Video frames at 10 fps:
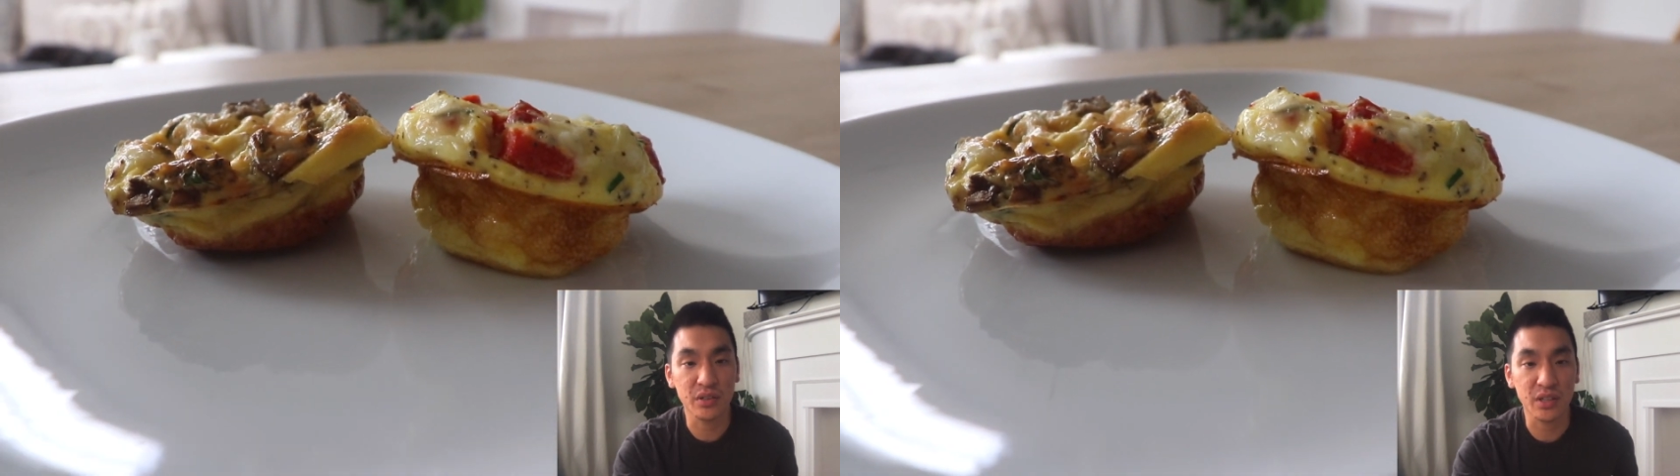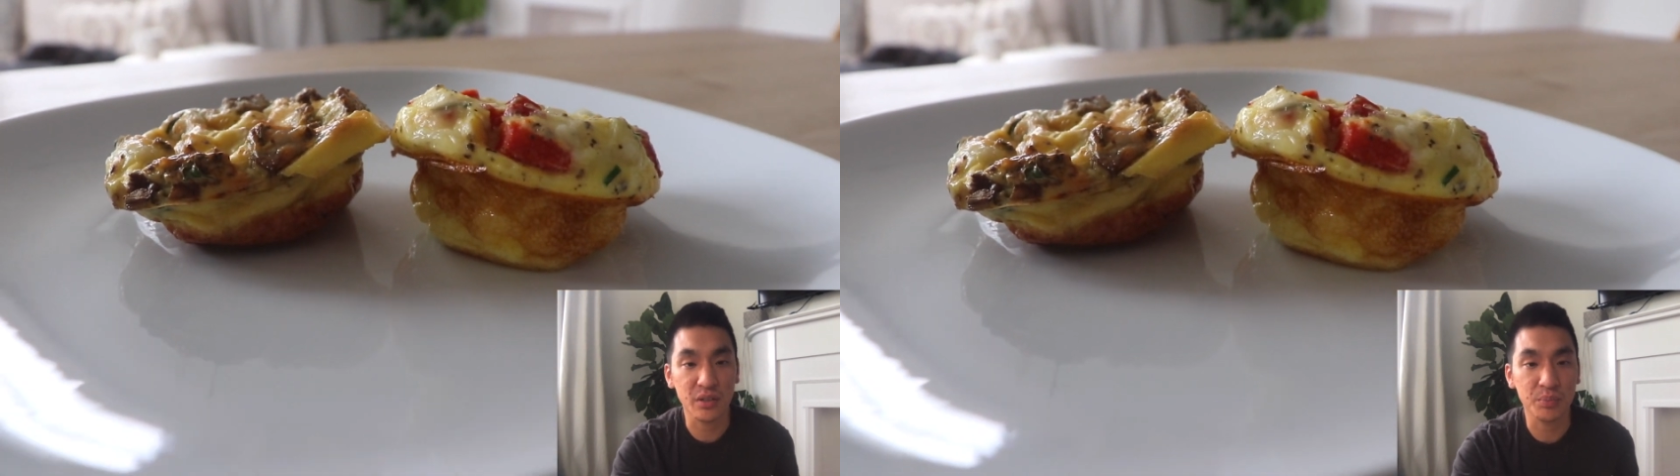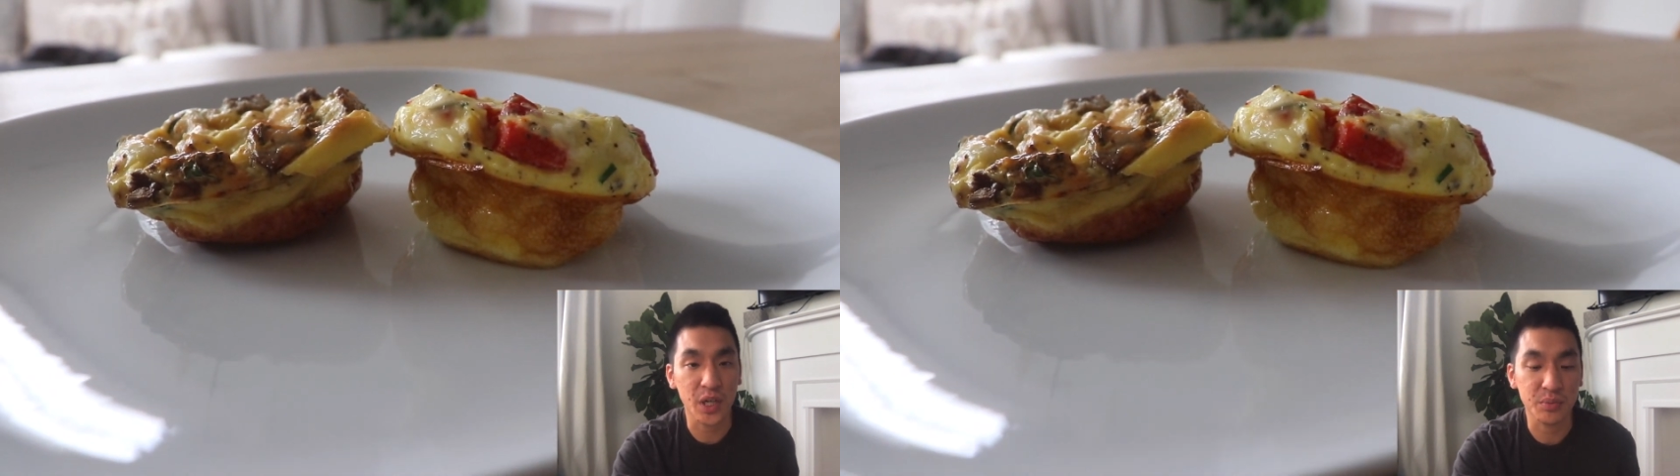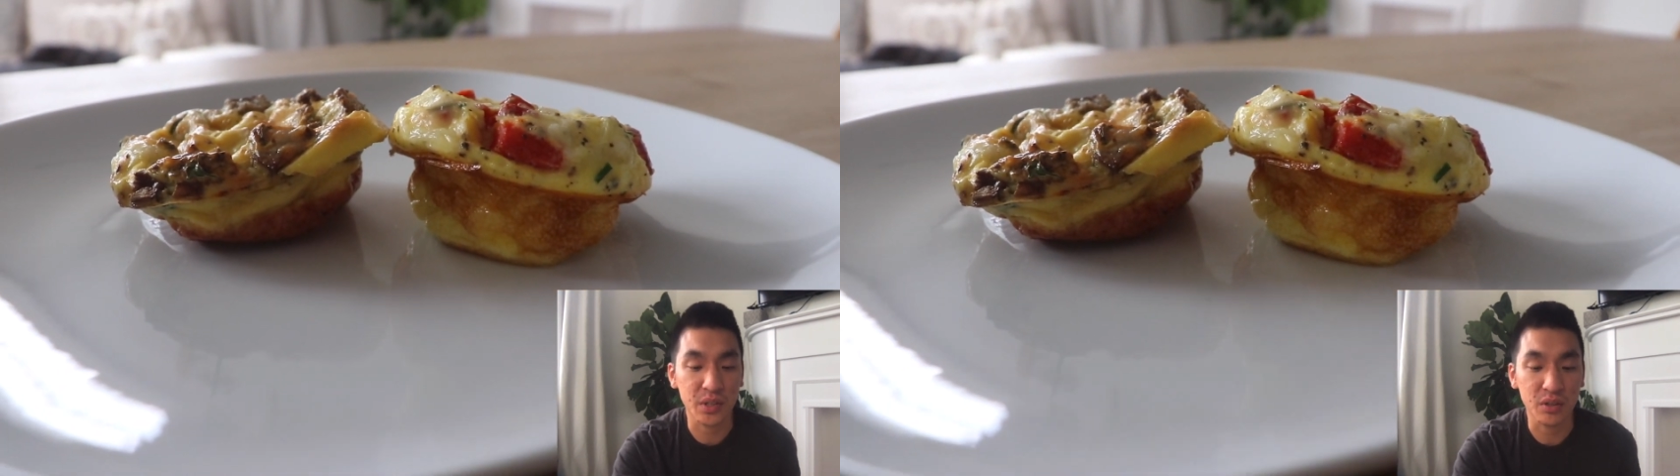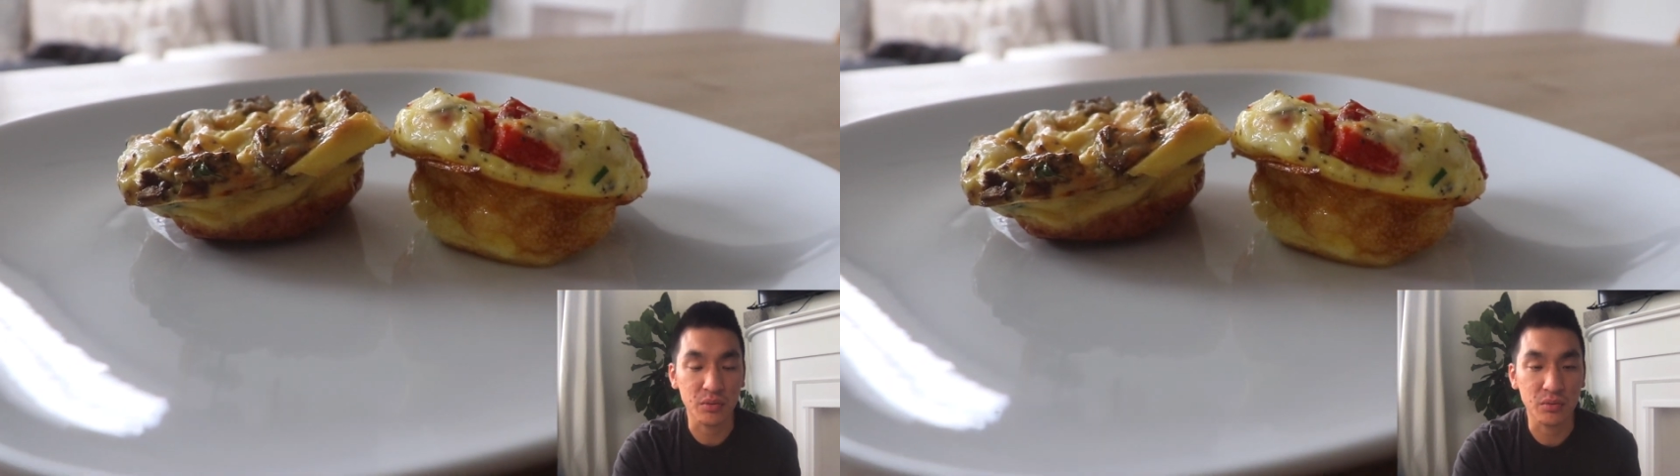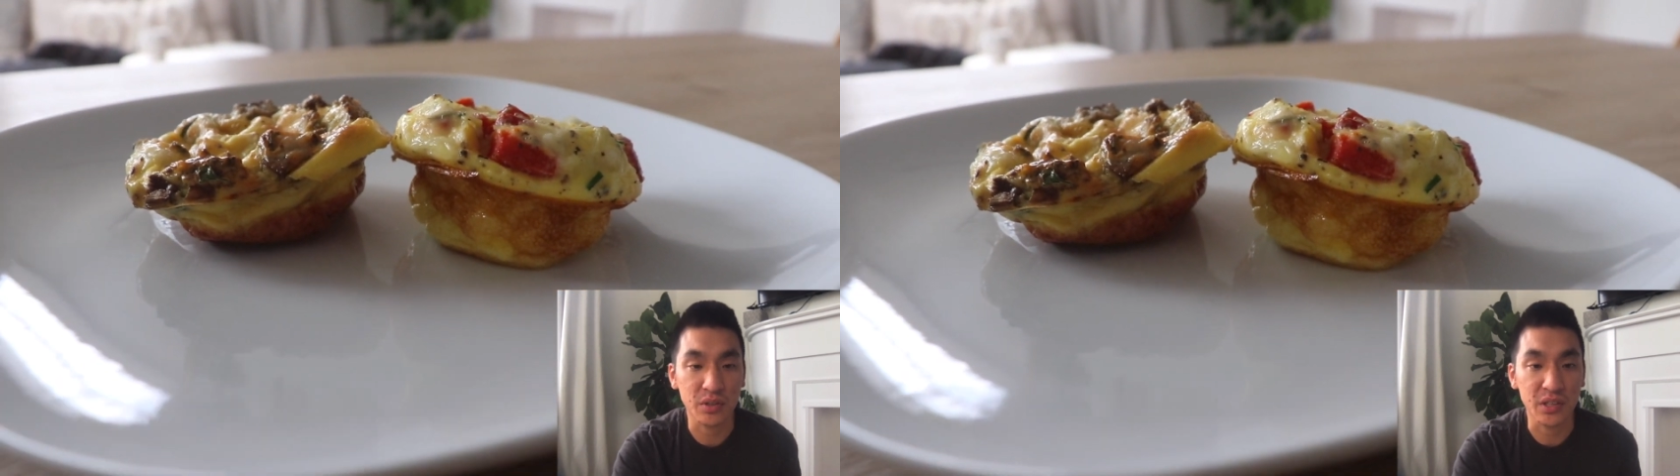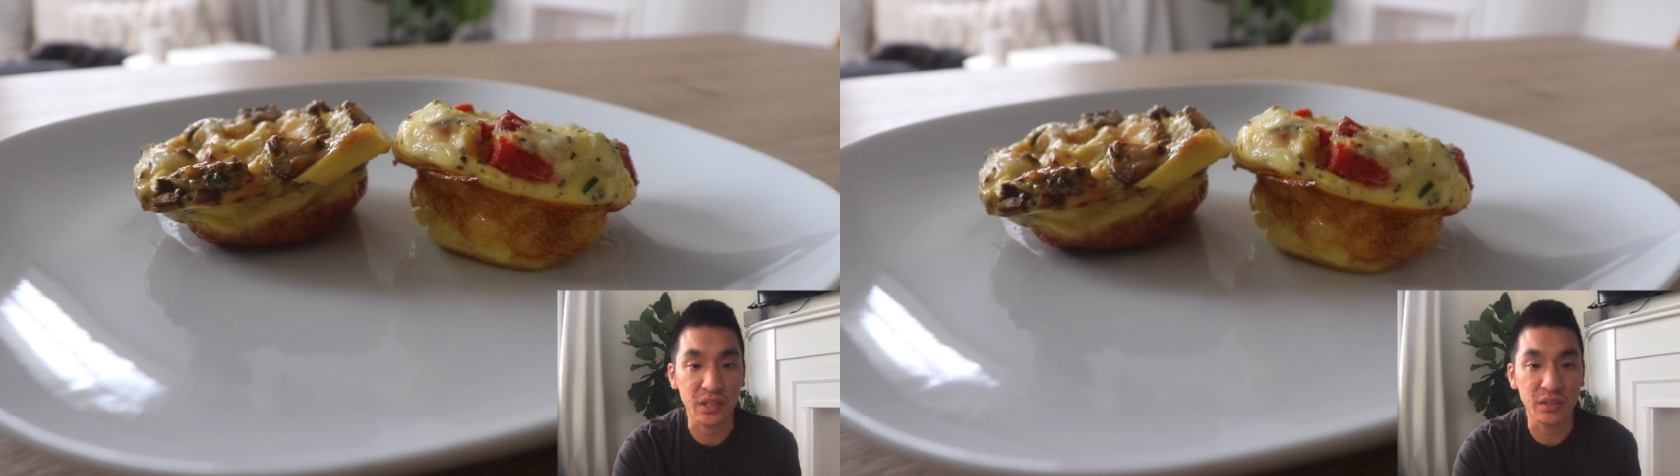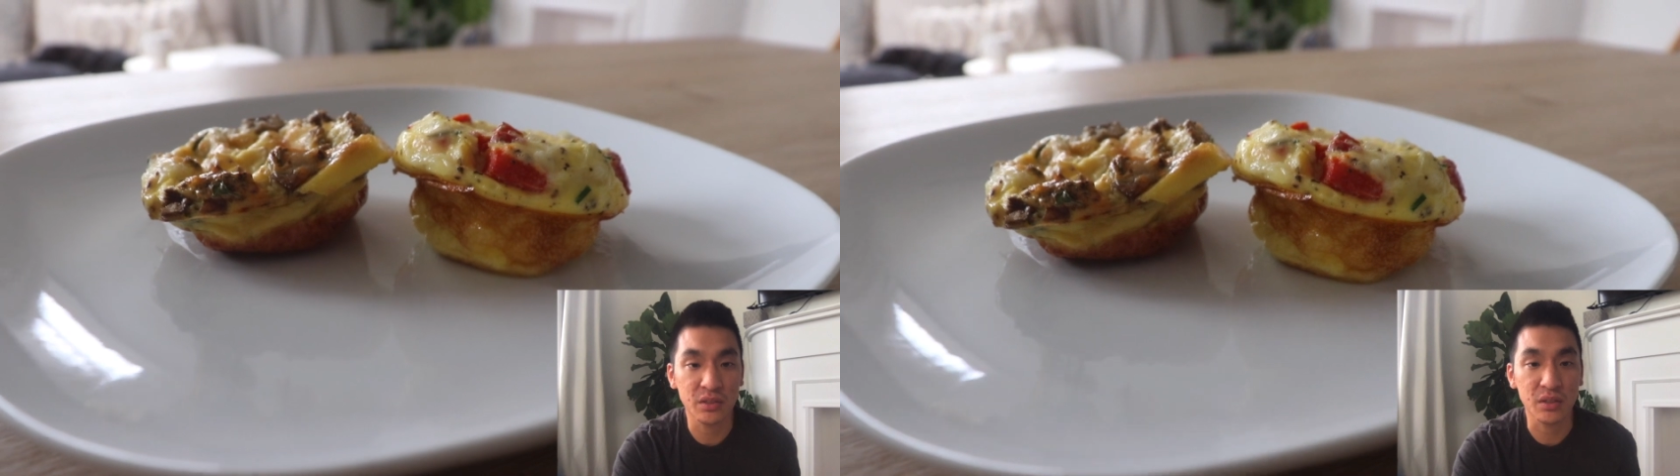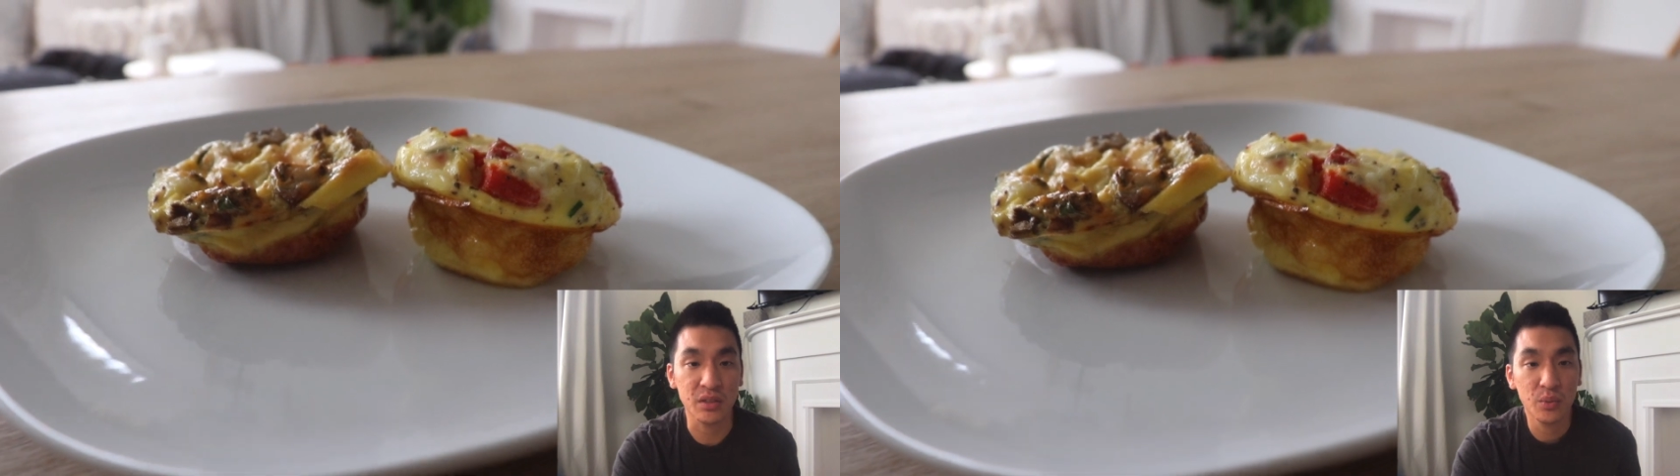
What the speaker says: they popped out really easily.